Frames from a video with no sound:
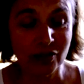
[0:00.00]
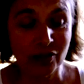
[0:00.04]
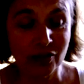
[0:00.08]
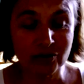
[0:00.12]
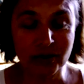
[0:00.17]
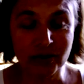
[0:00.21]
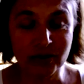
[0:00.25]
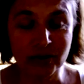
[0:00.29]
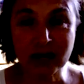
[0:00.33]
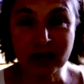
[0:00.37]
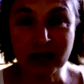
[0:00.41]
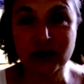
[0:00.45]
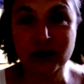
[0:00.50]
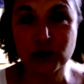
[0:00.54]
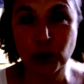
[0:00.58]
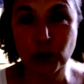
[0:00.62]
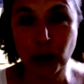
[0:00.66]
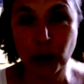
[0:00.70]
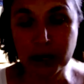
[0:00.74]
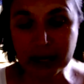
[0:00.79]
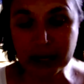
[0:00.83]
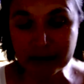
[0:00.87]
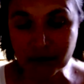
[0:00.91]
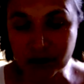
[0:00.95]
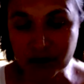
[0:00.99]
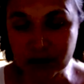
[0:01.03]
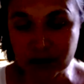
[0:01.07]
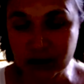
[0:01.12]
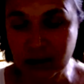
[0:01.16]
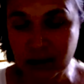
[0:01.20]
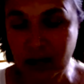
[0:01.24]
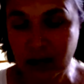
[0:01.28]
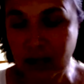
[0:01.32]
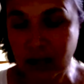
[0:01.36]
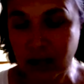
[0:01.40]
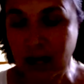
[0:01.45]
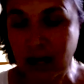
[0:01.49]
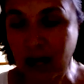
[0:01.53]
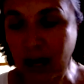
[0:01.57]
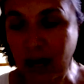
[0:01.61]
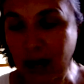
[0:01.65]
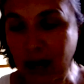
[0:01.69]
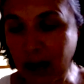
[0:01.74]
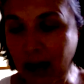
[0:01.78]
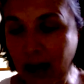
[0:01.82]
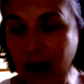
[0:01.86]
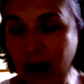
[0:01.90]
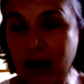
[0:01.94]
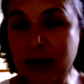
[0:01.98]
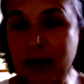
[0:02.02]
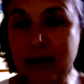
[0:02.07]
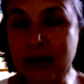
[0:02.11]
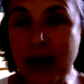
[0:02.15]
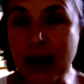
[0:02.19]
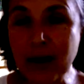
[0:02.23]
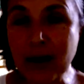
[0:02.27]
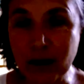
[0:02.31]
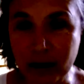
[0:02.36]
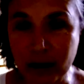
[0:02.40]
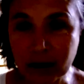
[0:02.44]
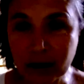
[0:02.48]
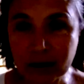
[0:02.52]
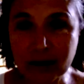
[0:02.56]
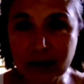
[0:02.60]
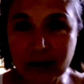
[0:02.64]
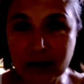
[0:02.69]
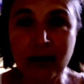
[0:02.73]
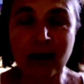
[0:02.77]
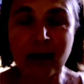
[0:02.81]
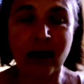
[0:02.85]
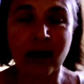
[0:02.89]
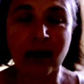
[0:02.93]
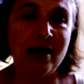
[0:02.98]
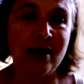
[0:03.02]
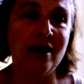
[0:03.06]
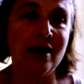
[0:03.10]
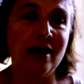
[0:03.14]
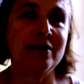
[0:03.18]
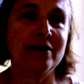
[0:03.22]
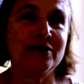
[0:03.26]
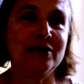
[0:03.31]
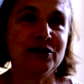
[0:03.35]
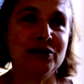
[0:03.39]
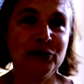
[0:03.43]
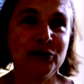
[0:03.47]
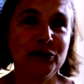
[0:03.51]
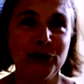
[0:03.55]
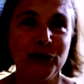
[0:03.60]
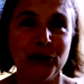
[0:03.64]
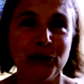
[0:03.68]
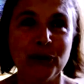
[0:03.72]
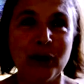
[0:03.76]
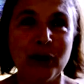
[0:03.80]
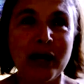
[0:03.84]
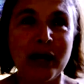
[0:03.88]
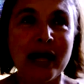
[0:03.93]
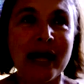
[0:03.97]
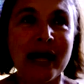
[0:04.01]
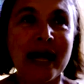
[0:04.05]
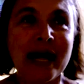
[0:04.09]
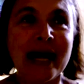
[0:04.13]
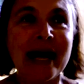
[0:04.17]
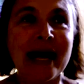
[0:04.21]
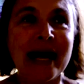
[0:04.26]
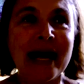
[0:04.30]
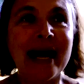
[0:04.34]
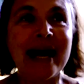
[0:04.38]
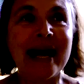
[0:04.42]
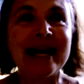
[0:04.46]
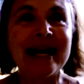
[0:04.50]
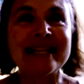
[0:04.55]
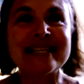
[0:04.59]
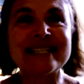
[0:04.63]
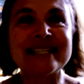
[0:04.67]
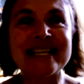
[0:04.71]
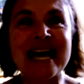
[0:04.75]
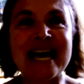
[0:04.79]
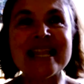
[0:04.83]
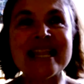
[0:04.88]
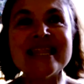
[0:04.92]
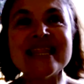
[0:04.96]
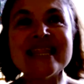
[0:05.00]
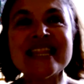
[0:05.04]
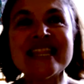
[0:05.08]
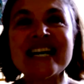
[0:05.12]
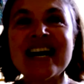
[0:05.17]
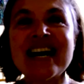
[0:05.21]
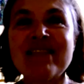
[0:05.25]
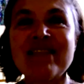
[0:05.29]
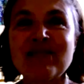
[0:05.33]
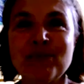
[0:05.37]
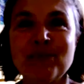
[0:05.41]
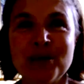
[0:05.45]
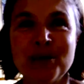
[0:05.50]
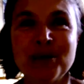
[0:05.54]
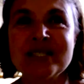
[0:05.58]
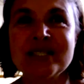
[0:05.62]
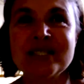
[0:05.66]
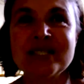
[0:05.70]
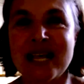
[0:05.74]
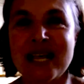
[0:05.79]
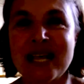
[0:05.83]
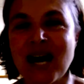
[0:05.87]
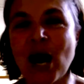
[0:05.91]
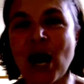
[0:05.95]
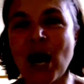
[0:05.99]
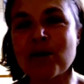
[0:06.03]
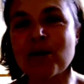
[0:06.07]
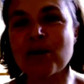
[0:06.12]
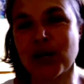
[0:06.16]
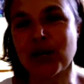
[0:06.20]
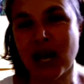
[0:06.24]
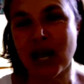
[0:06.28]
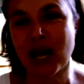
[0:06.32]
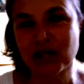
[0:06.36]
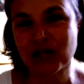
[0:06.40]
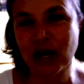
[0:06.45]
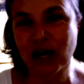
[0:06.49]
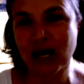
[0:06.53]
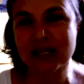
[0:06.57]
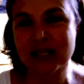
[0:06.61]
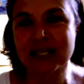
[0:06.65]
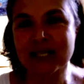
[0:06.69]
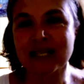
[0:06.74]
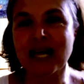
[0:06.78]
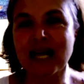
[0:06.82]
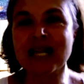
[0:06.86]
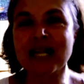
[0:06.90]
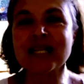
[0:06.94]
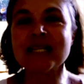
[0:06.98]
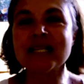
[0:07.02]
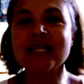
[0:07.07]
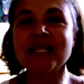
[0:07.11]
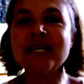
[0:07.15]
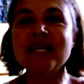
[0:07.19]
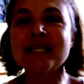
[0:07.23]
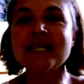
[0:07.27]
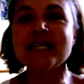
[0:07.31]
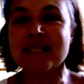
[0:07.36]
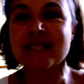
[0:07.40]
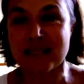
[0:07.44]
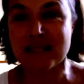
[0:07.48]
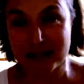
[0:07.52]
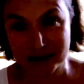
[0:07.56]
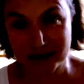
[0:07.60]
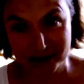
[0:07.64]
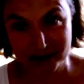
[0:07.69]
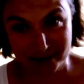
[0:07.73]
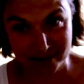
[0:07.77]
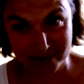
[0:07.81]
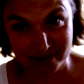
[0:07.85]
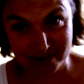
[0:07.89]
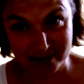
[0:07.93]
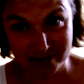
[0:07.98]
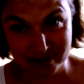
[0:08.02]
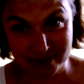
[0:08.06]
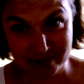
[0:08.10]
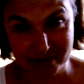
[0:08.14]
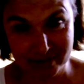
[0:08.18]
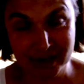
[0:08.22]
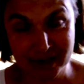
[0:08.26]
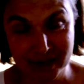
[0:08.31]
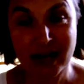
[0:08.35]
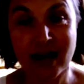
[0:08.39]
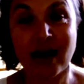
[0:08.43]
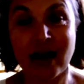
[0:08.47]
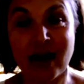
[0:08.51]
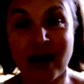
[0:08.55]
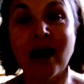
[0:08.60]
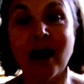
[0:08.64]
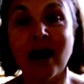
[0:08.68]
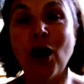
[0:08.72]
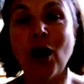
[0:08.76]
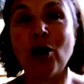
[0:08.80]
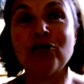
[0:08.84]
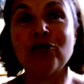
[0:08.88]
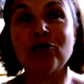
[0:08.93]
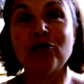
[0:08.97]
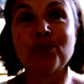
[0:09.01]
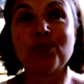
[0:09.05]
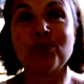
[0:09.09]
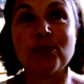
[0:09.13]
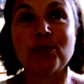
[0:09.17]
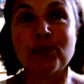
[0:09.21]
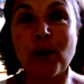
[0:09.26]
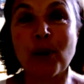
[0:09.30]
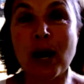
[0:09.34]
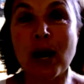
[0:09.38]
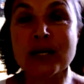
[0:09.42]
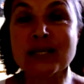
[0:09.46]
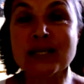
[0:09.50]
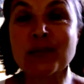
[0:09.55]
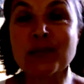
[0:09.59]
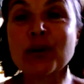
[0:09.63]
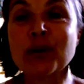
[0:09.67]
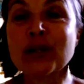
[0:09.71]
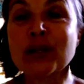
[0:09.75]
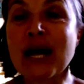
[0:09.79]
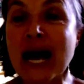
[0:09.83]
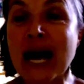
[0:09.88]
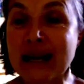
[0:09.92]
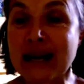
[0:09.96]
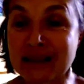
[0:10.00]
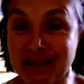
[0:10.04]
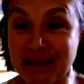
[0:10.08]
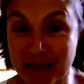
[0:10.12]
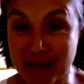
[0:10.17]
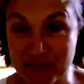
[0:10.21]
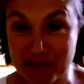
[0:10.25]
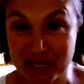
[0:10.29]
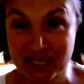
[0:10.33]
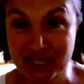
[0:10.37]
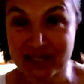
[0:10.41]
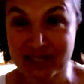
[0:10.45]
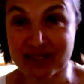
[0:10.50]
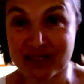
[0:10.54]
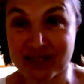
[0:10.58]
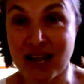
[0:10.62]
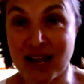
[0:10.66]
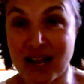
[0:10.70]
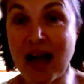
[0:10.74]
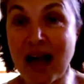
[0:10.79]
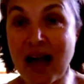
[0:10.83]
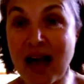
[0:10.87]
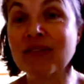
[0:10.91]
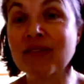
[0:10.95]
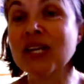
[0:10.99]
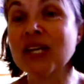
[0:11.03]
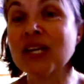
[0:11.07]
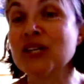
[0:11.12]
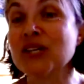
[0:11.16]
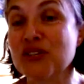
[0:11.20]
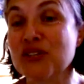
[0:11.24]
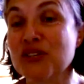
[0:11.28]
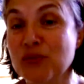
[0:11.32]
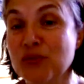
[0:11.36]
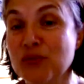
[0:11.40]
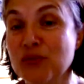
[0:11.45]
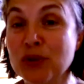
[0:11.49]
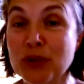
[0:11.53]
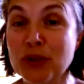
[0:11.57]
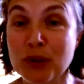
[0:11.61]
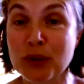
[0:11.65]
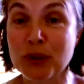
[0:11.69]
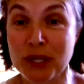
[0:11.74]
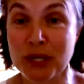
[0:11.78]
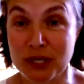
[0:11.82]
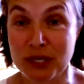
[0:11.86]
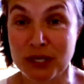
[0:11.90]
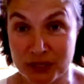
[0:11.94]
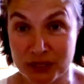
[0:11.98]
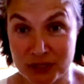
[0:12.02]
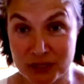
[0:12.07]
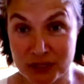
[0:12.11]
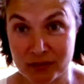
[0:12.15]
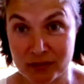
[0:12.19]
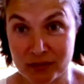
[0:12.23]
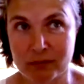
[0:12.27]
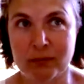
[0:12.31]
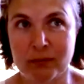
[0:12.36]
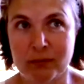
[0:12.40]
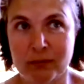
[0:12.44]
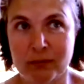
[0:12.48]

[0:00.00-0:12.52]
the rectors were given a letter to send the Higher Education Council a list of possible academics that have linkages with Gülenists.